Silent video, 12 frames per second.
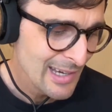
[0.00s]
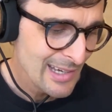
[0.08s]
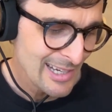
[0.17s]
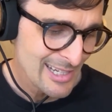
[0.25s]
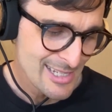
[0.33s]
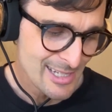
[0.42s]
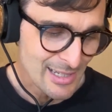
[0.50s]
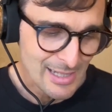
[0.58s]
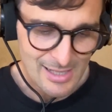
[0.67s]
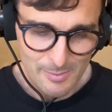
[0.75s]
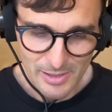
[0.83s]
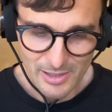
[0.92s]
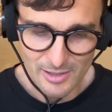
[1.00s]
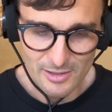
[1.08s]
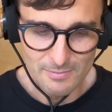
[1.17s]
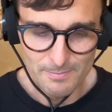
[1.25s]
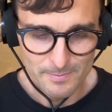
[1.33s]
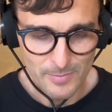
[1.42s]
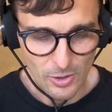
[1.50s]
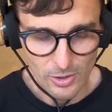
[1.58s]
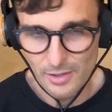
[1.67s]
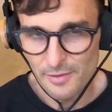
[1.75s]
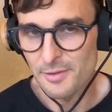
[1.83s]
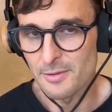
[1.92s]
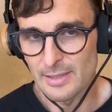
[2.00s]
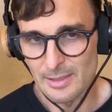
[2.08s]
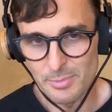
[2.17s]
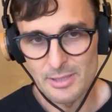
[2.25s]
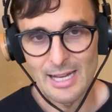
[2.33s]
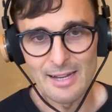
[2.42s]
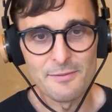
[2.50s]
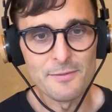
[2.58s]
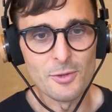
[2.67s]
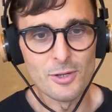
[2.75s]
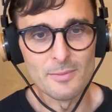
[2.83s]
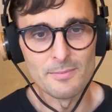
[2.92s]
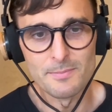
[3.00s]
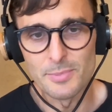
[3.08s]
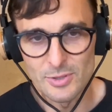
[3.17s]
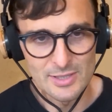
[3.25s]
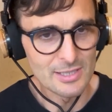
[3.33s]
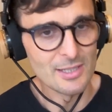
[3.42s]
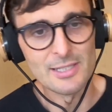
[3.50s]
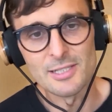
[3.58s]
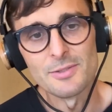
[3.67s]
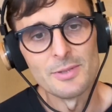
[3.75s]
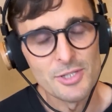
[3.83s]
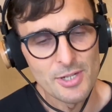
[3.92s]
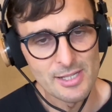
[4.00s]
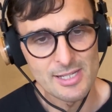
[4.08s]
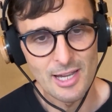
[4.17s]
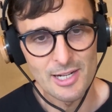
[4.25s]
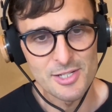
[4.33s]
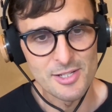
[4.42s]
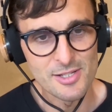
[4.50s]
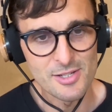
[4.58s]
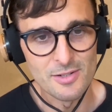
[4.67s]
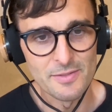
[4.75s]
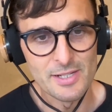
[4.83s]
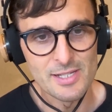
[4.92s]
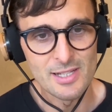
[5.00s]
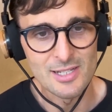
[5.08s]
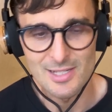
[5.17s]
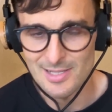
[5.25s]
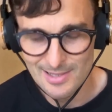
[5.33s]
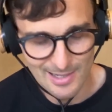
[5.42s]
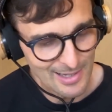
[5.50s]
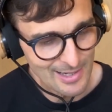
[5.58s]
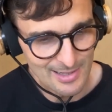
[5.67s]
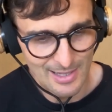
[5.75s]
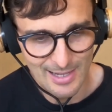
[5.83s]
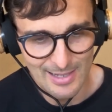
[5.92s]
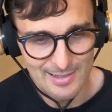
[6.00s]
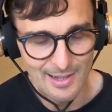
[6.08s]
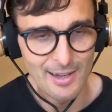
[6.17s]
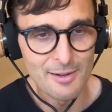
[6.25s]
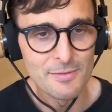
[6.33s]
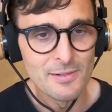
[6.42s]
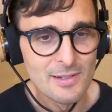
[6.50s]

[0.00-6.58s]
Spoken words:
it's an email authoring platform bolted onto a transactional service that just kind of they had to have.